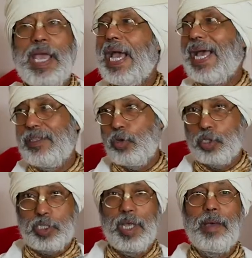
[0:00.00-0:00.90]
and
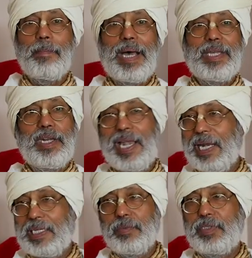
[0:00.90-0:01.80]
those my
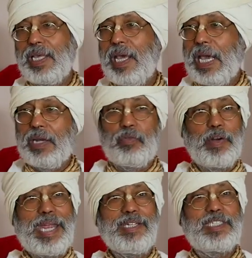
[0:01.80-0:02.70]
relatives and
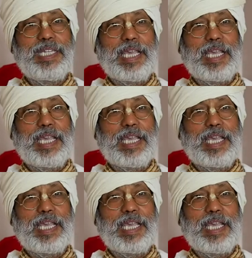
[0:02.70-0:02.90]
friends,